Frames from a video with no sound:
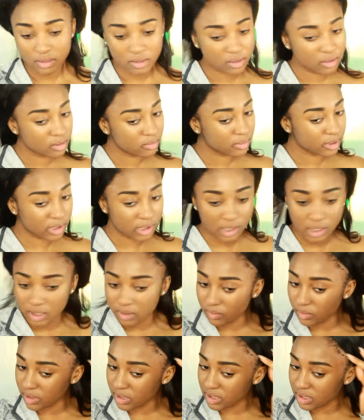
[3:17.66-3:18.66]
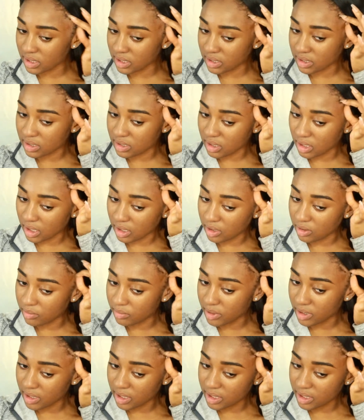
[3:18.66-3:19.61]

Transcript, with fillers: Oh my god, what is this? Taco meat